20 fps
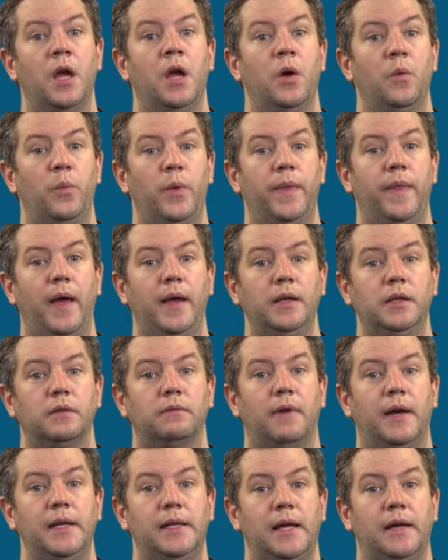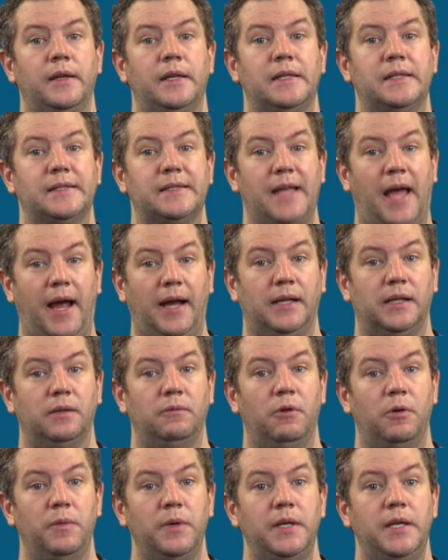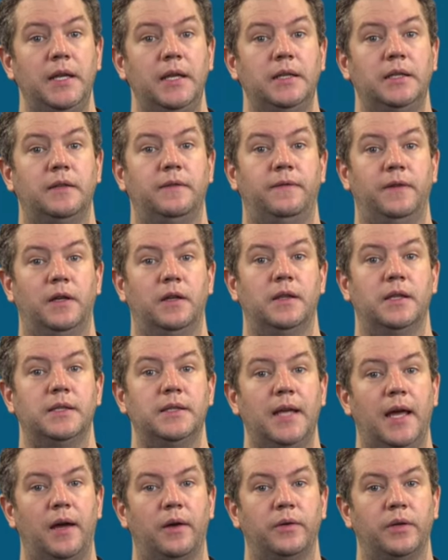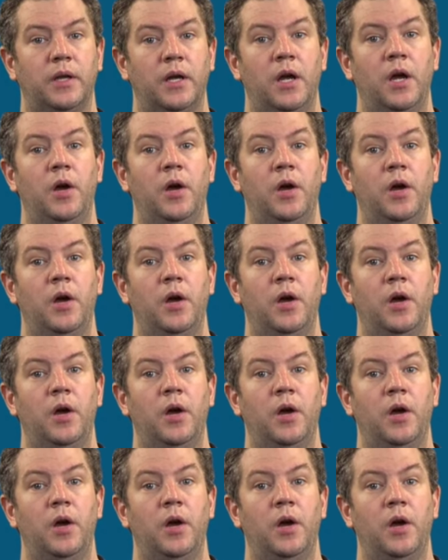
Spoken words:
We'd like to write down exactly what we did to figure this out,